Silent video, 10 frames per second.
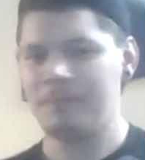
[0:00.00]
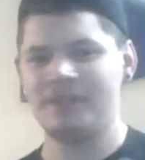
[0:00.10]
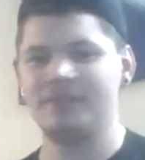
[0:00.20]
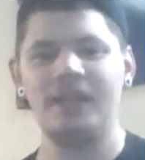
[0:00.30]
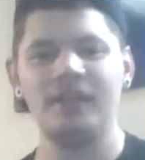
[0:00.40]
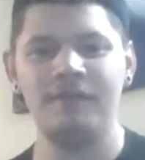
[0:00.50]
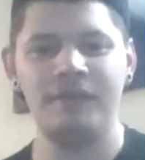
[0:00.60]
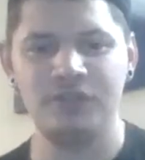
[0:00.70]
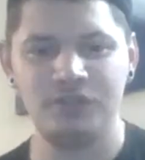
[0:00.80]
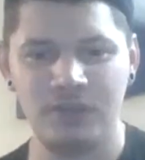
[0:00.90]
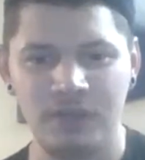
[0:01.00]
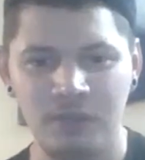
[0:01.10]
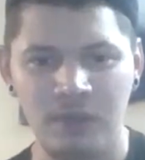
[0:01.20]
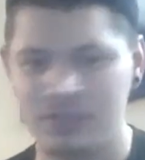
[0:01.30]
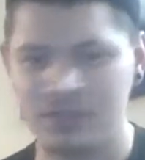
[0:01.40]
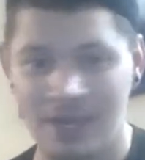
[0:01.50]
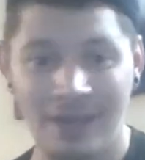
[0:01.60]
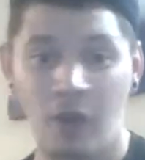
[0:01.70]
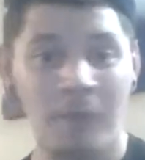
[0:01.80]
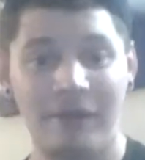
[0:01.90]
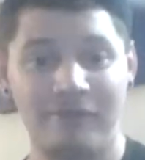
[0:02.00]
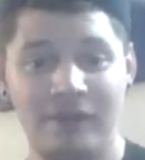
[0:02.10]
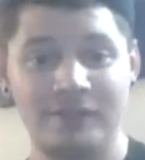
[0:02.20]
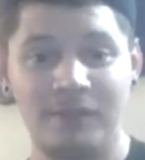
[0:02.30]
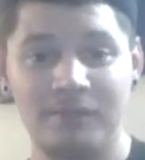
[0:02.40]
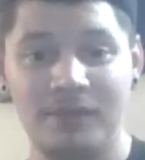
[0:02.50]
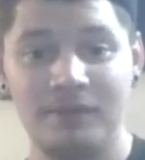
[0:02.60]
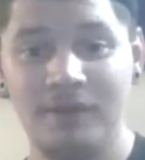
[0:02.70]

because I love the adrenaline rush, and I hope I find something.